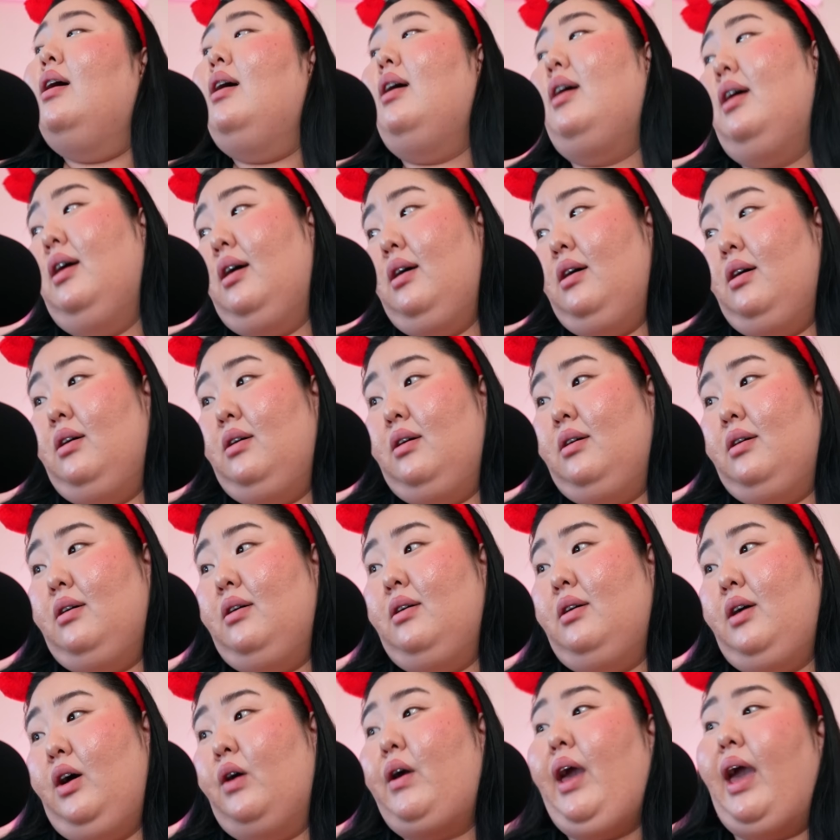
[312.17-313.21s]
Oh,
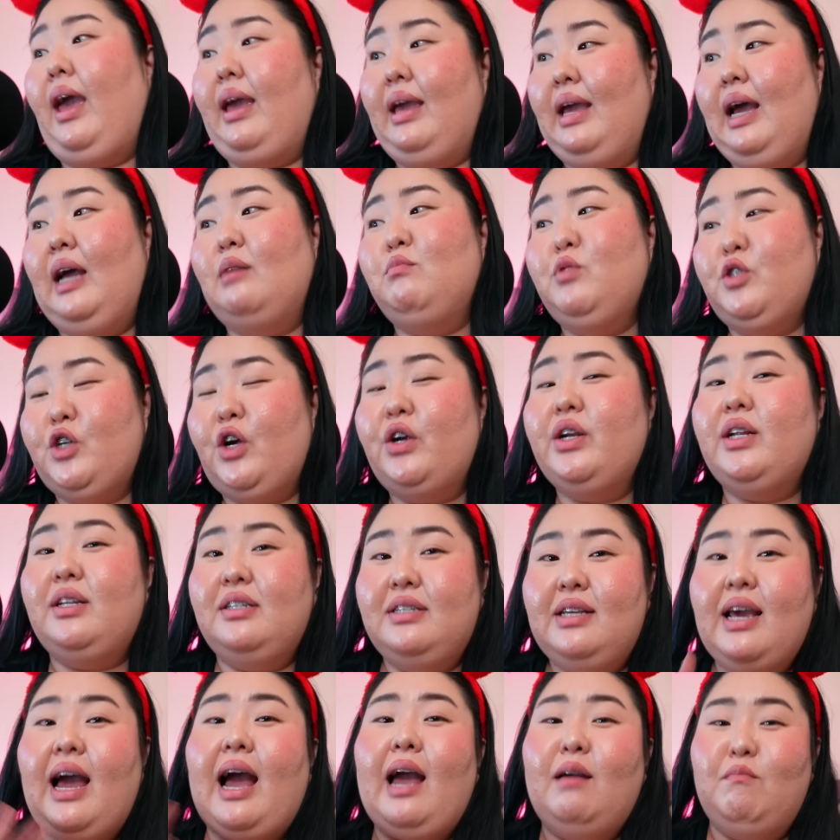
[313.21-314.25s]
okay. I'm starting
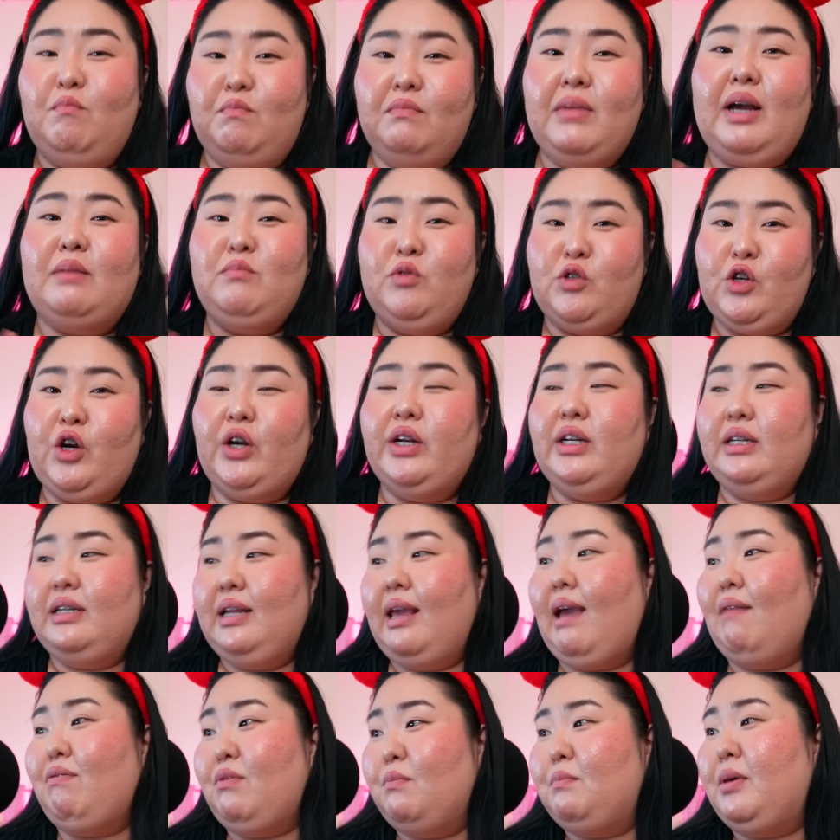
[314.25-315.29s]
to
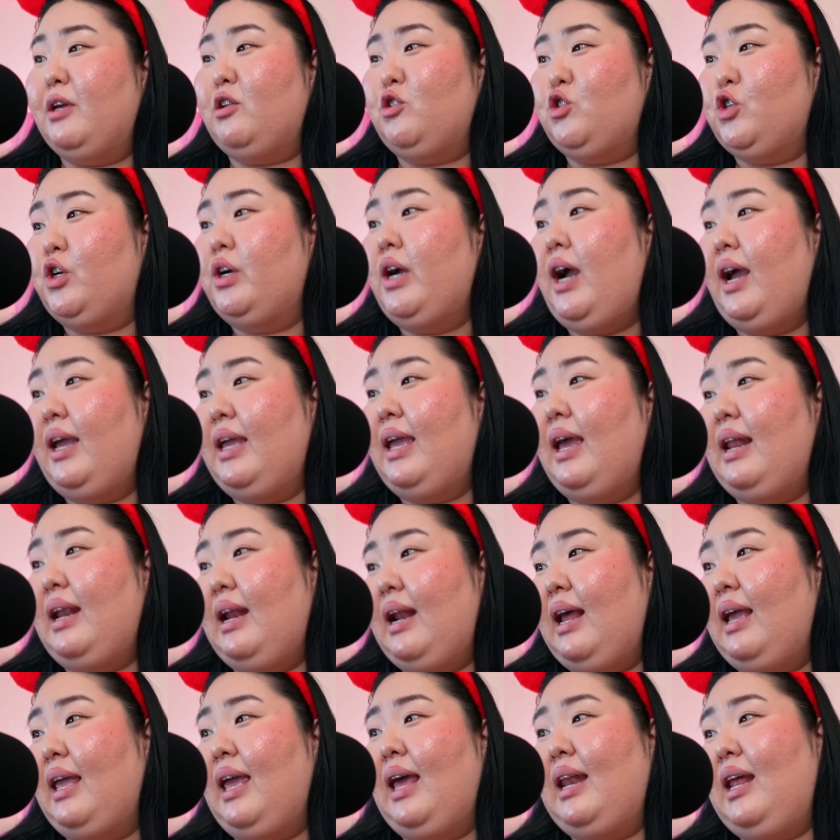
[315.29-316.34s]
get the picture. I get
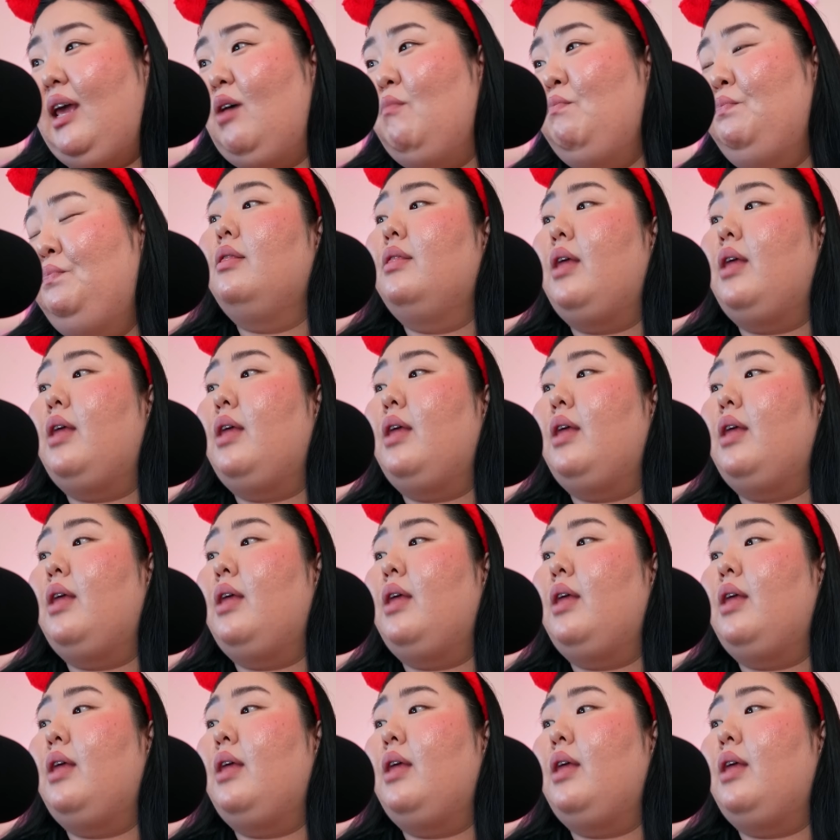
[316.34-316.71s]
it.